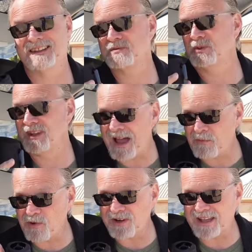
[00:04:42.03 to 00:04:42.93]
This will not
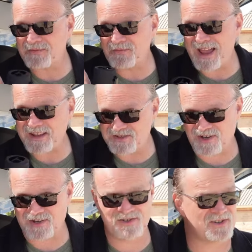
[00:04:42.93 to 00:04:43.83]
work at a fast
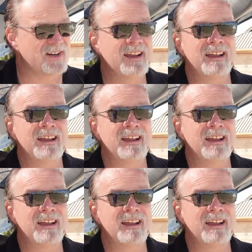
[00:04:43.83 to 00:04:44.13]
charger.